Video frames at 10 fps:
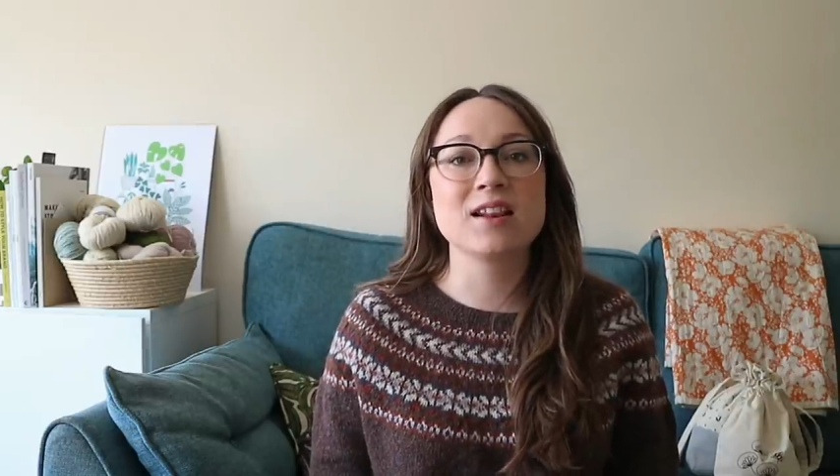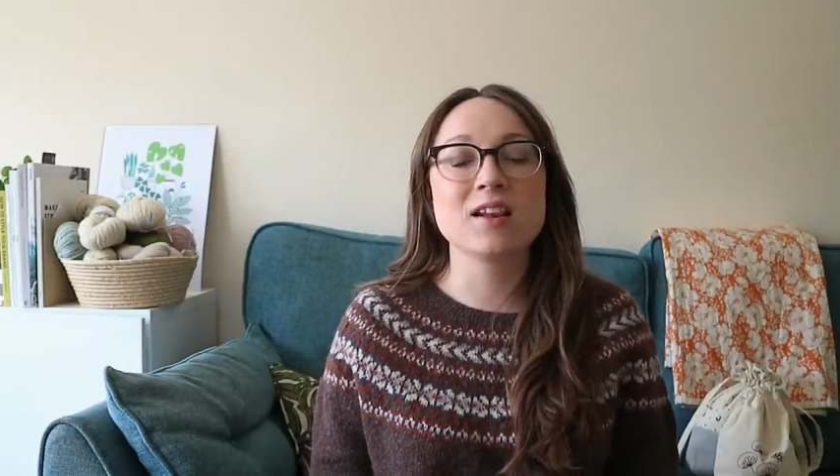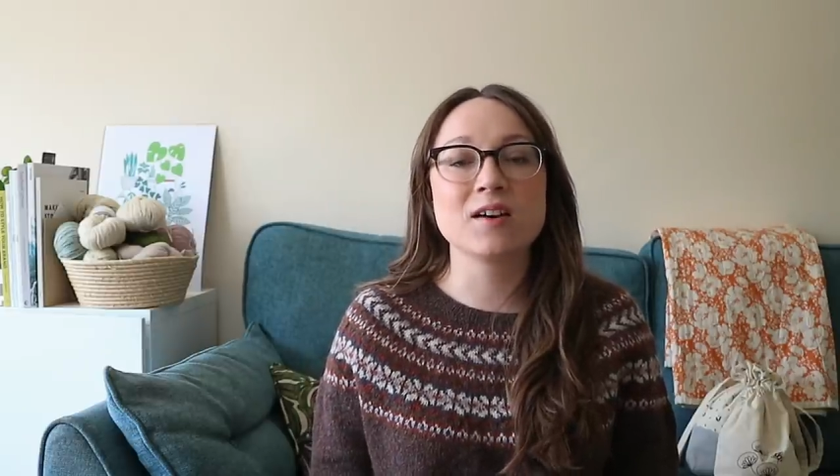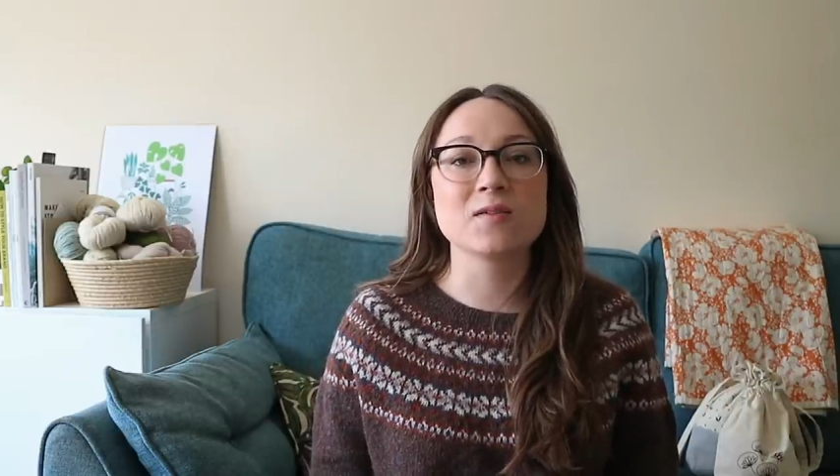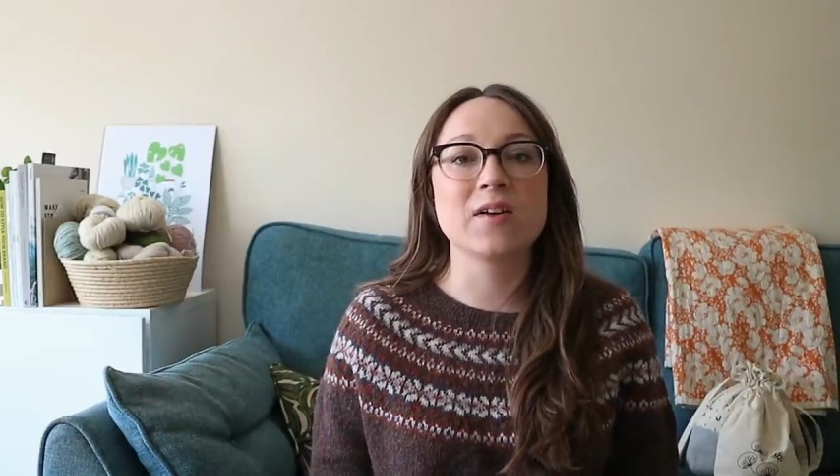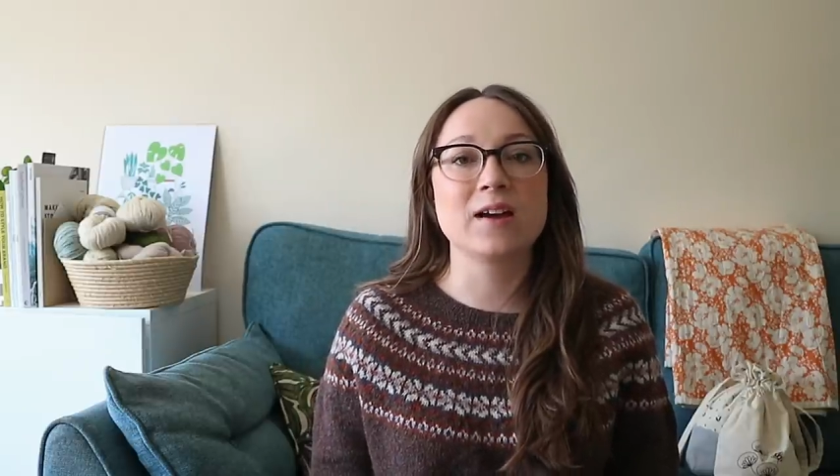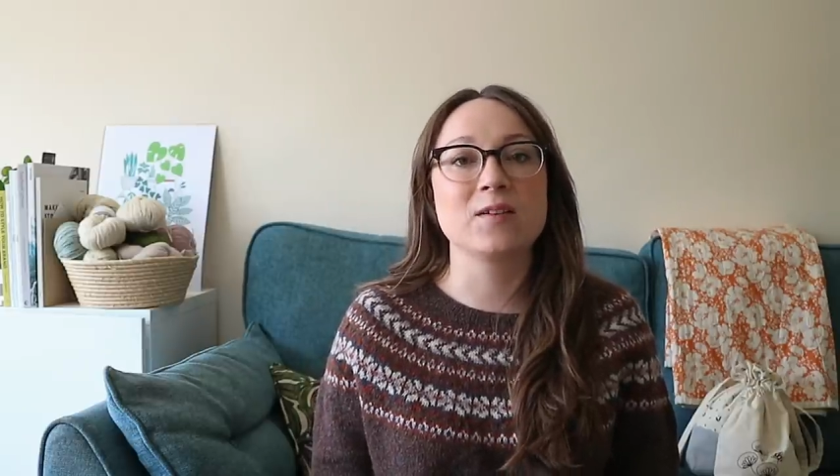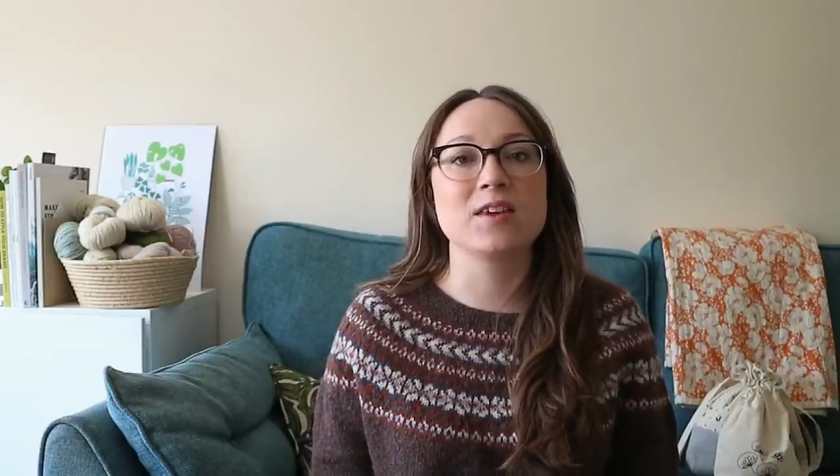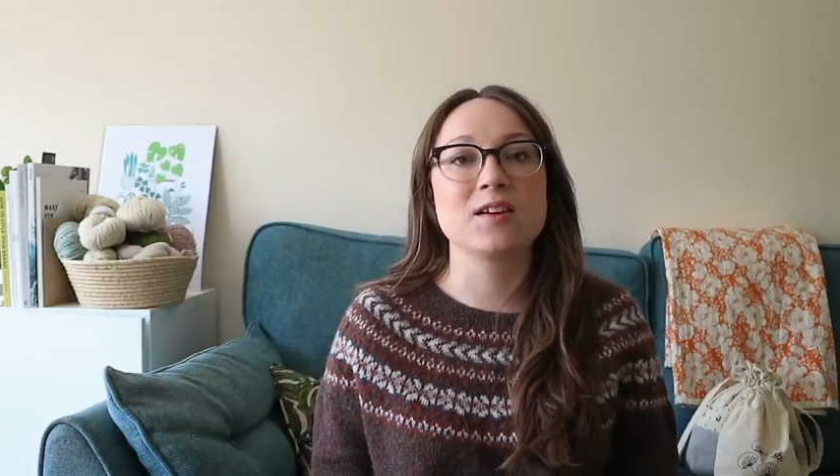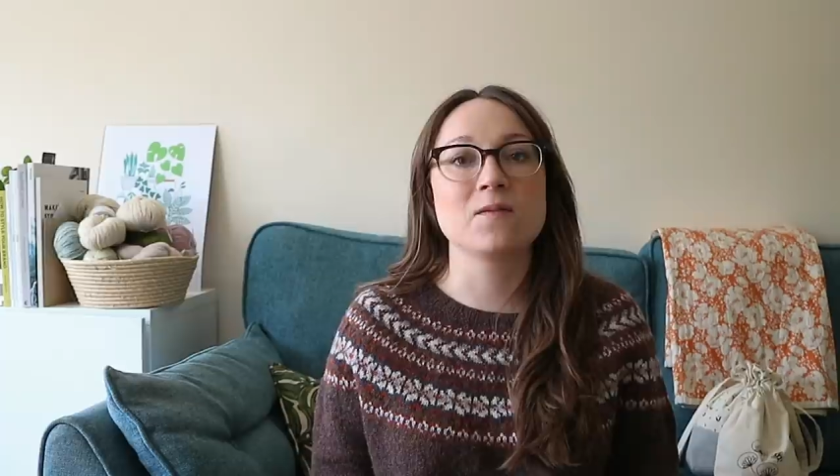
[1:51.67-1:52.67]
love how
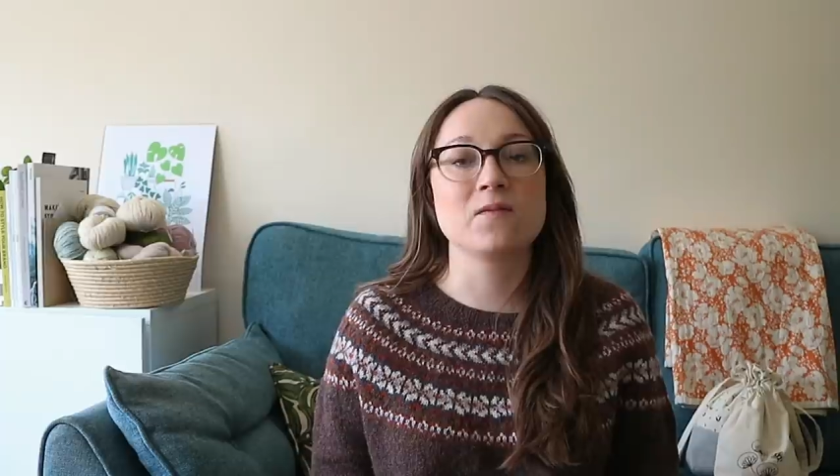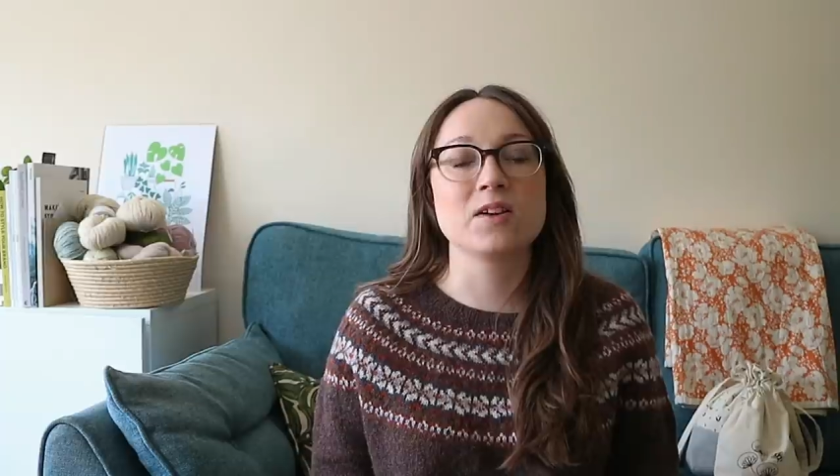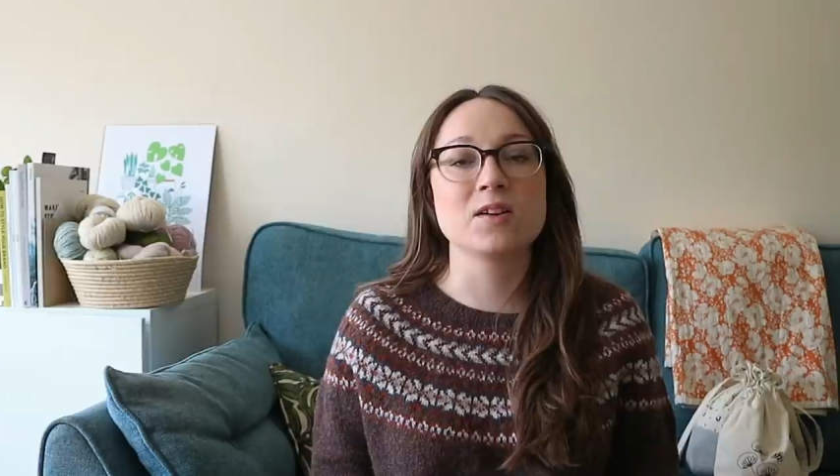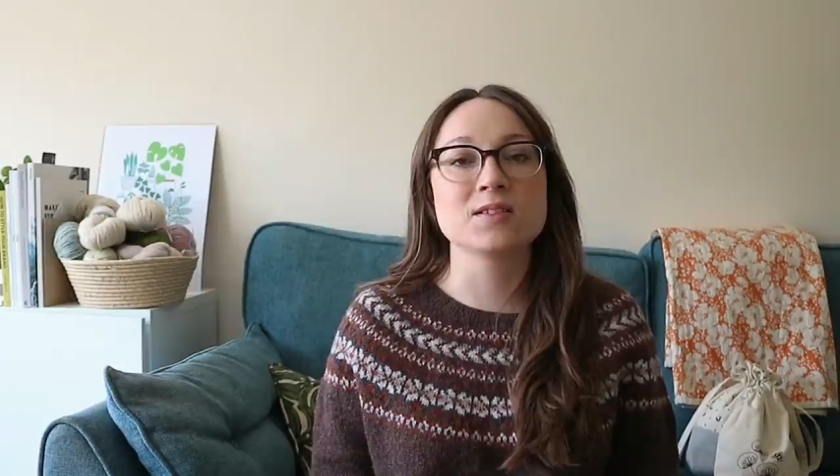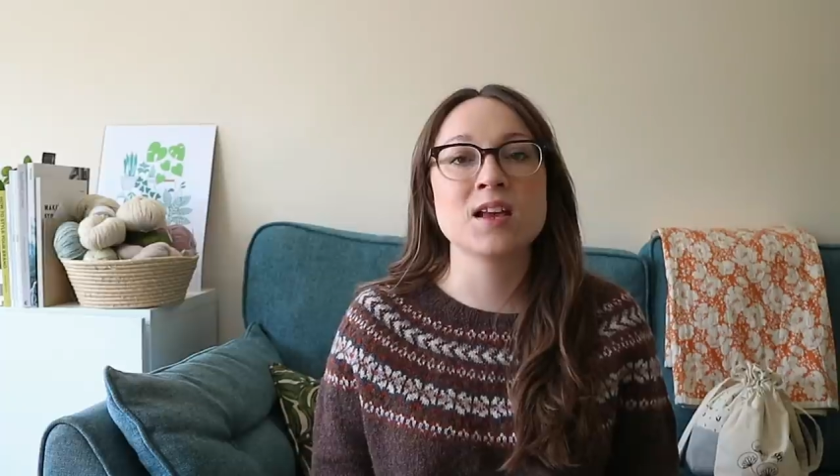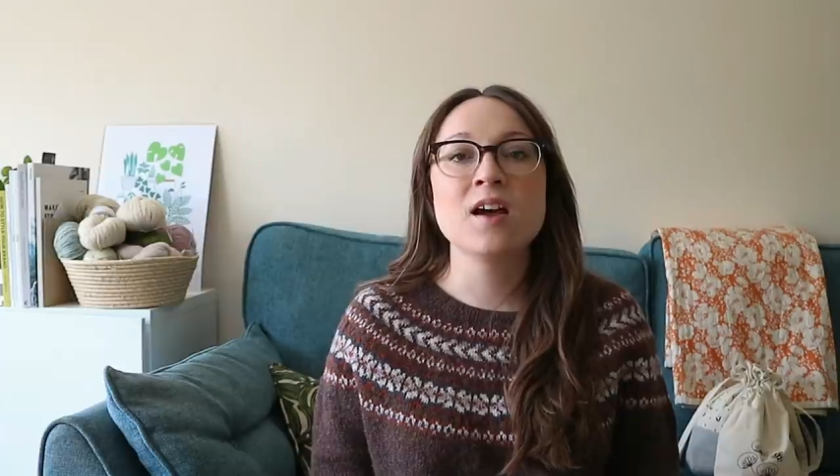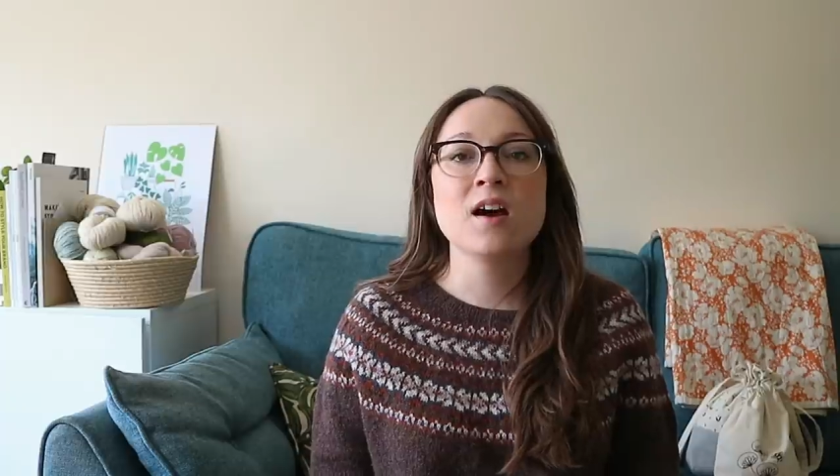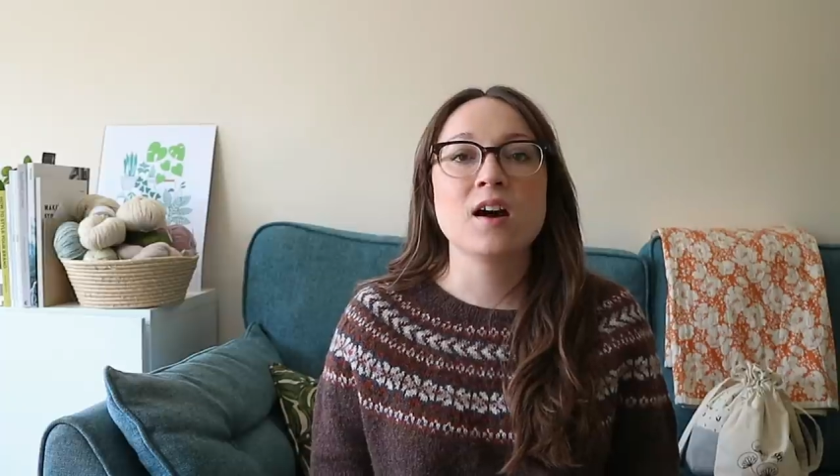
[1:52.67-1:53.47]
the yarn feels.